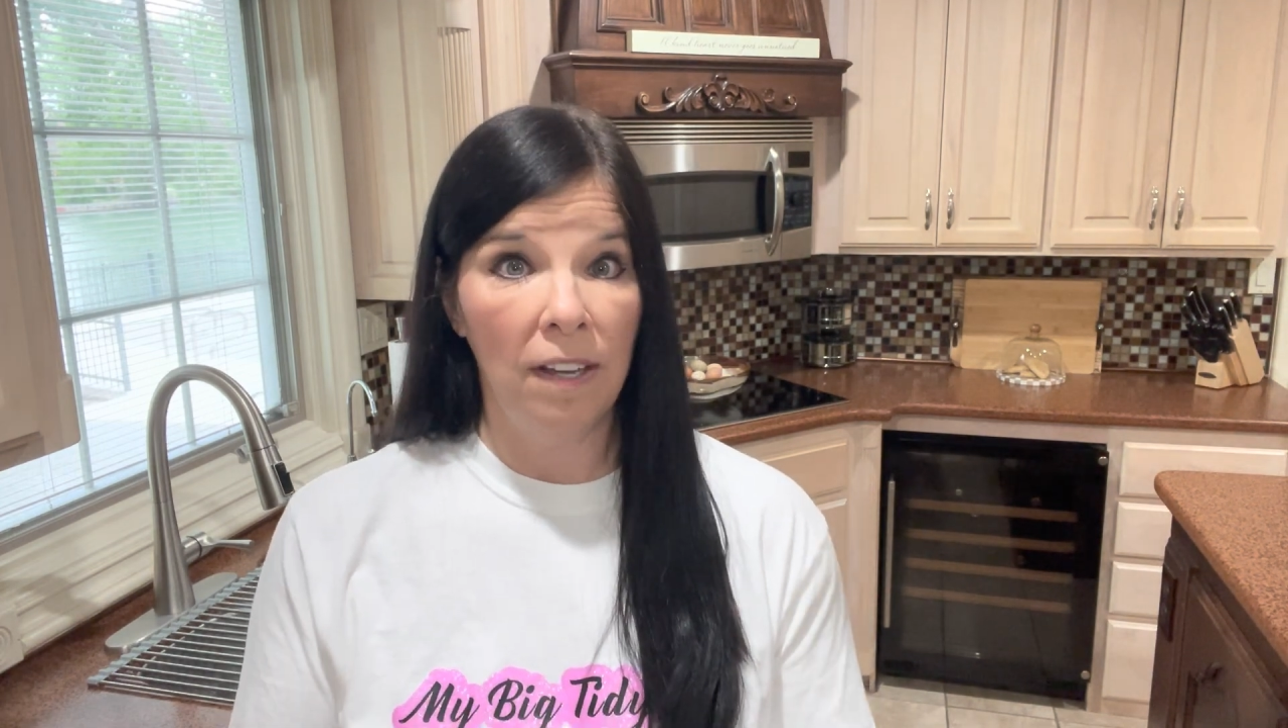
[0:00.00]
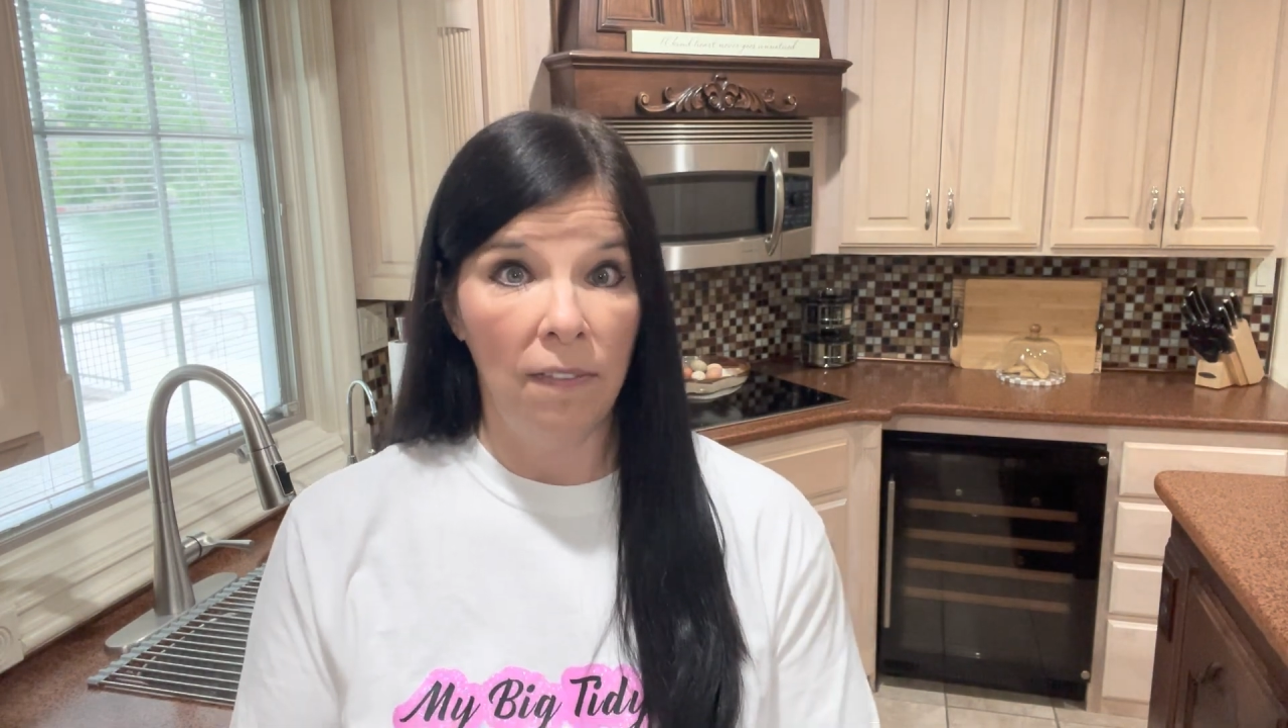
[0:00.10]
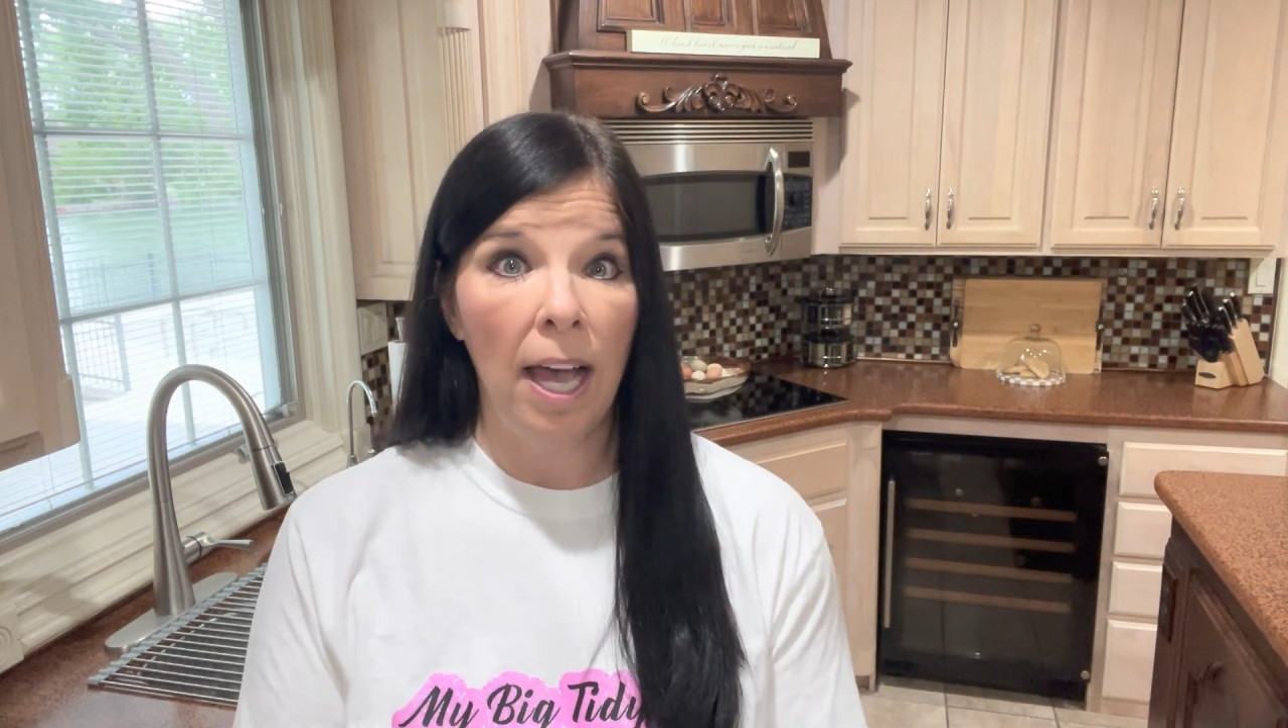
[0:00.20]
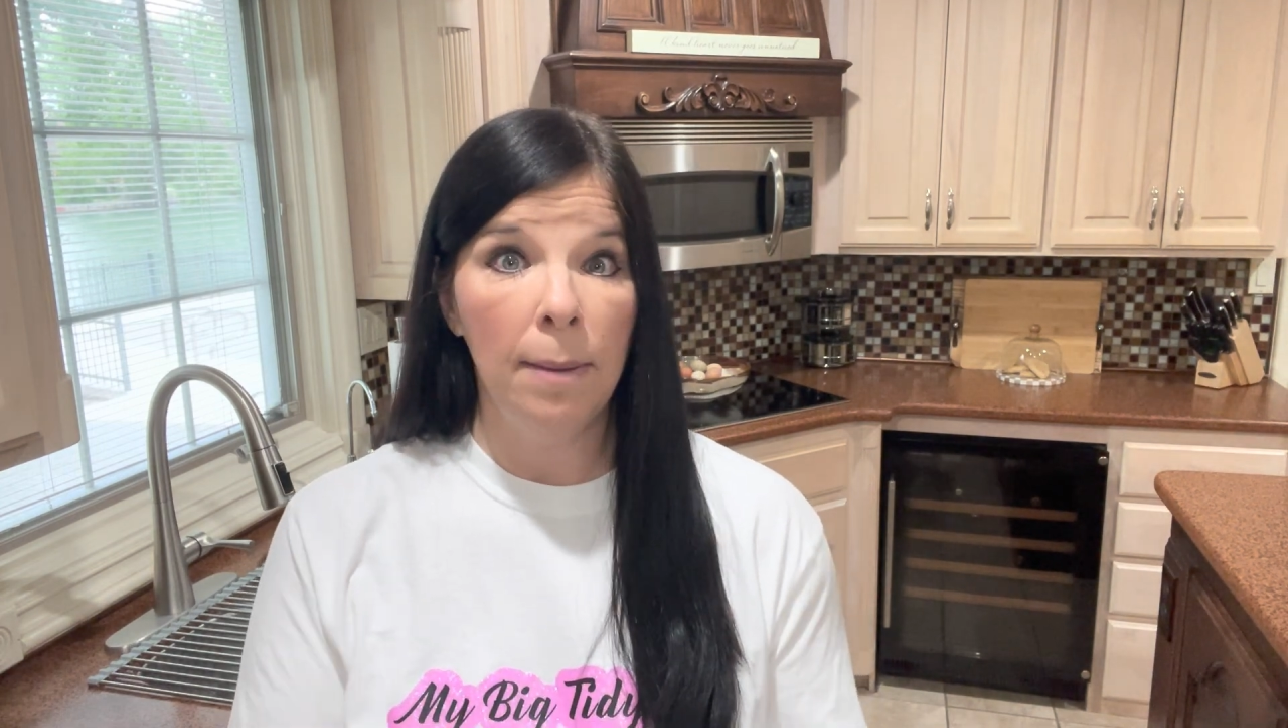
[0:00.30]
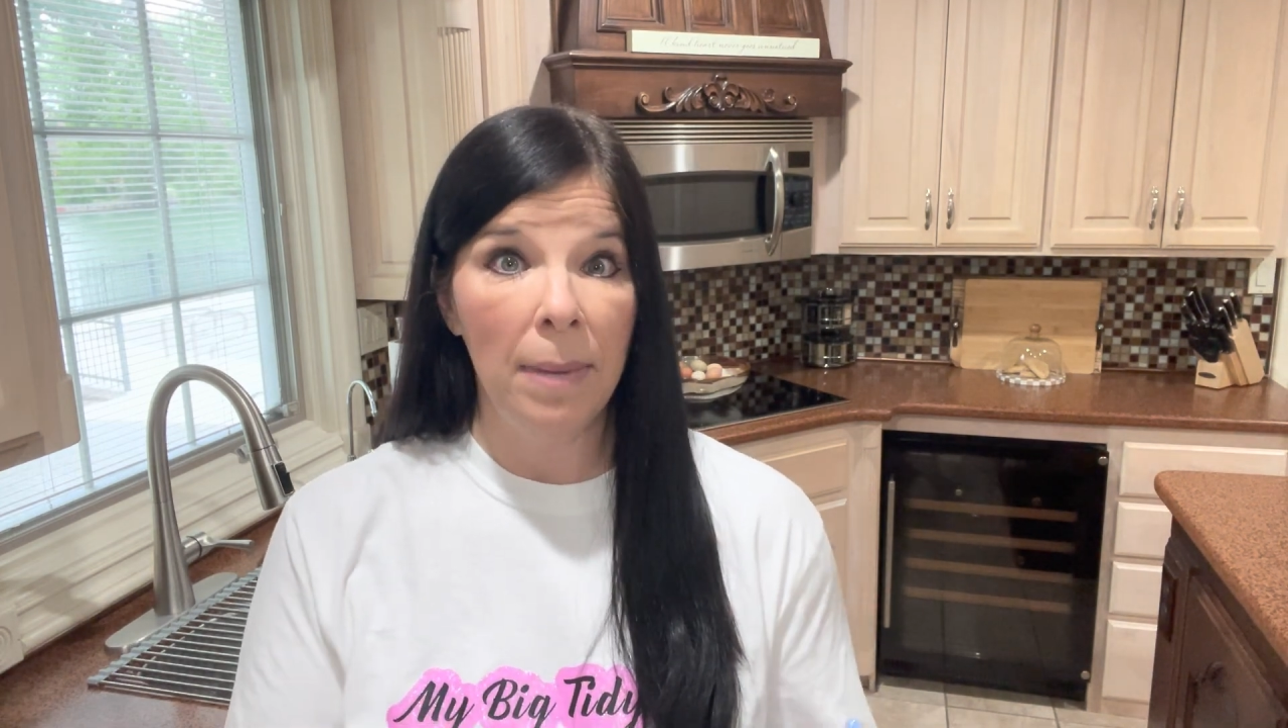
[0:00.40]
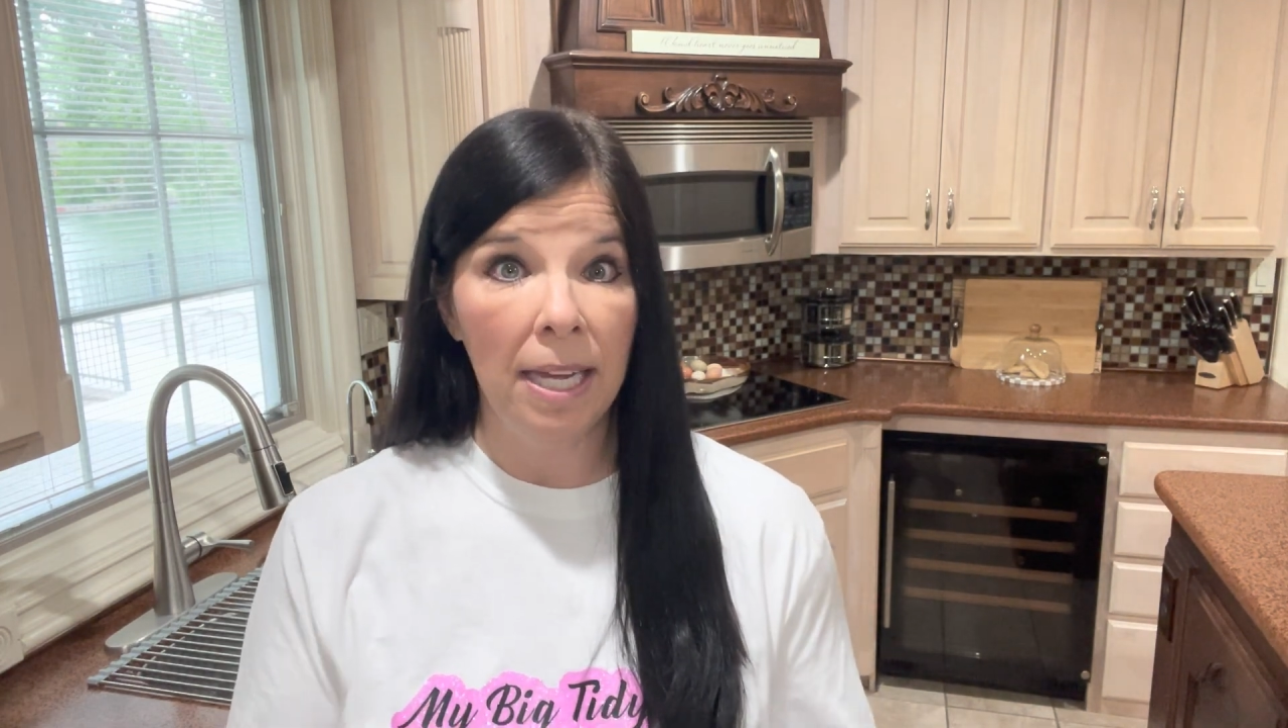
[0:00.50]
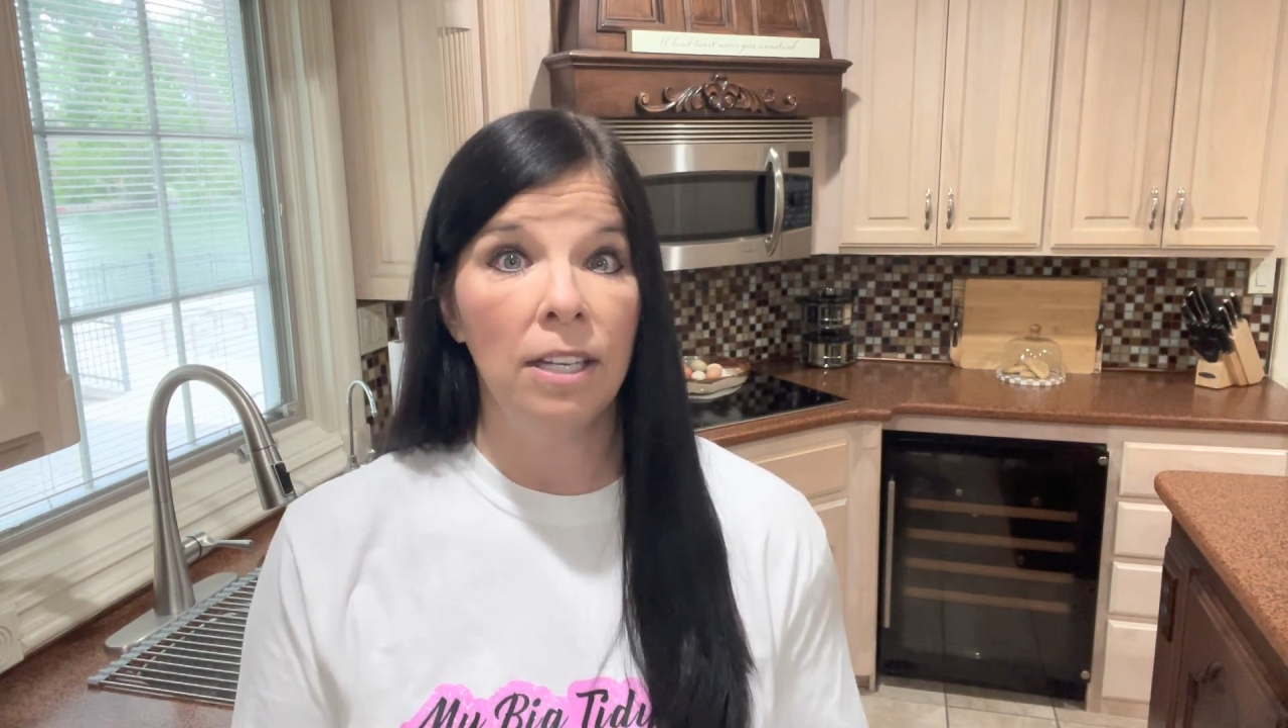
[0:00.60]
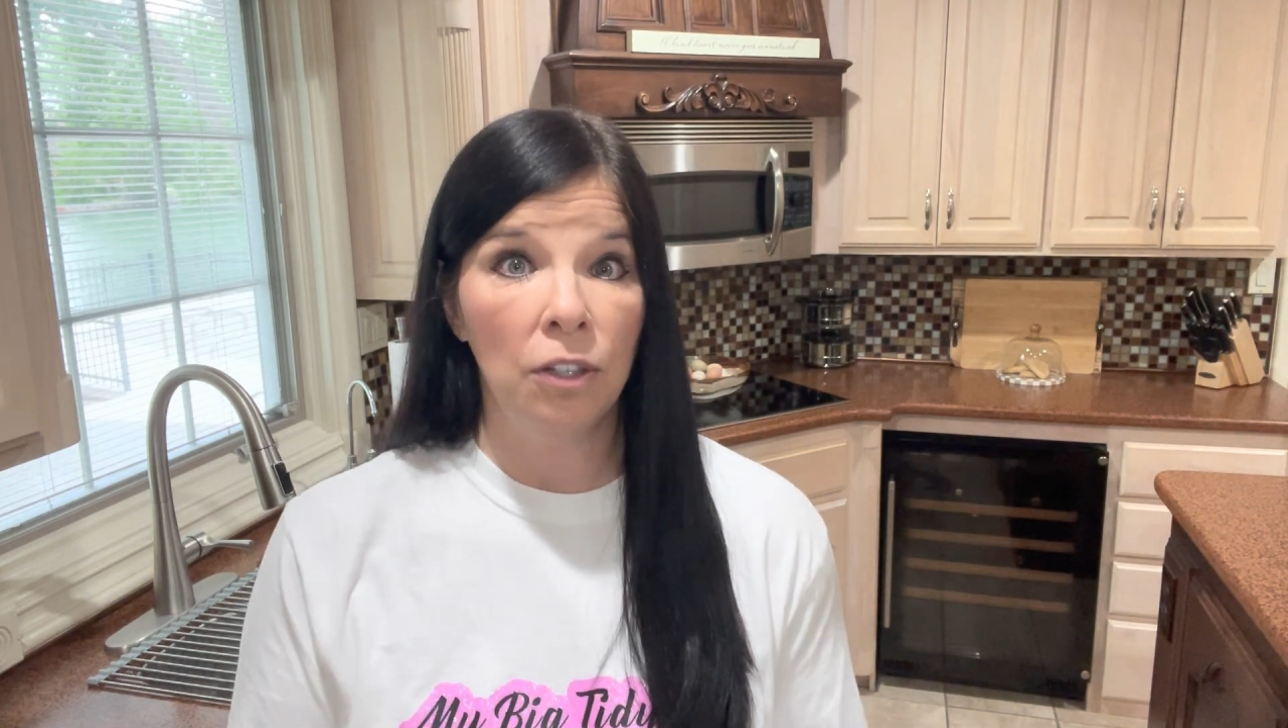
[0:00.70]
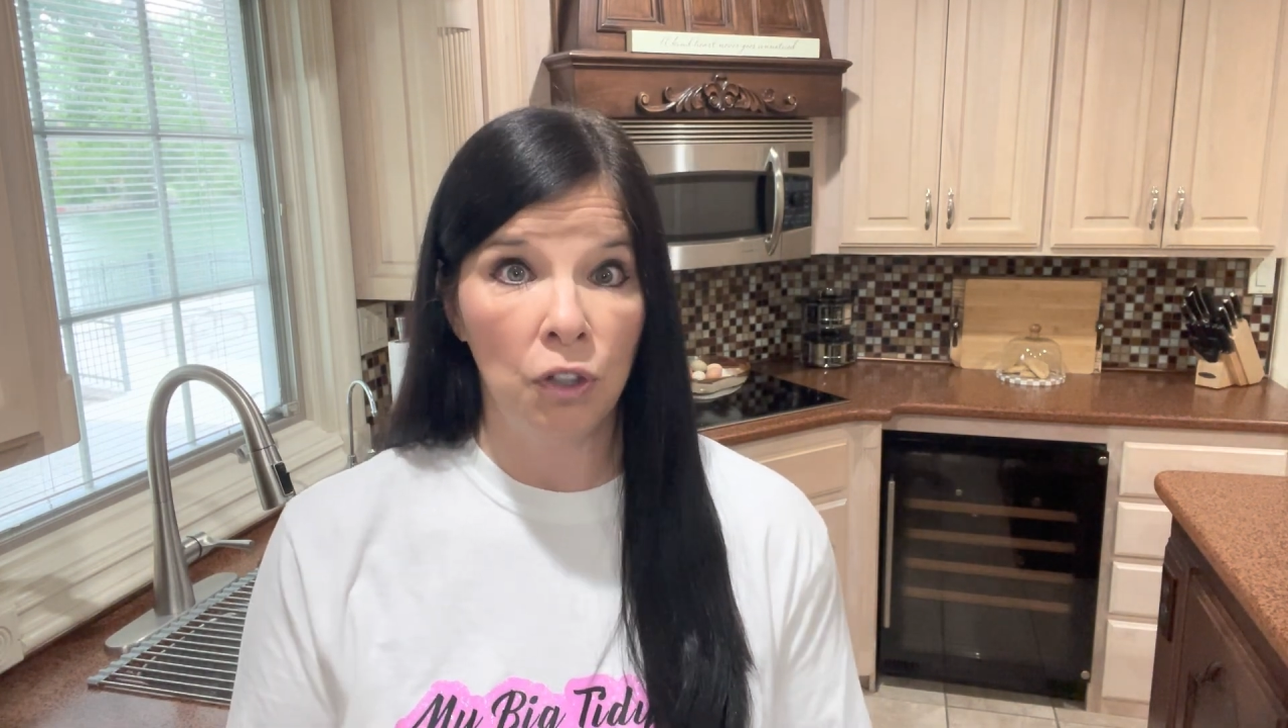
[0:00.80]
if I make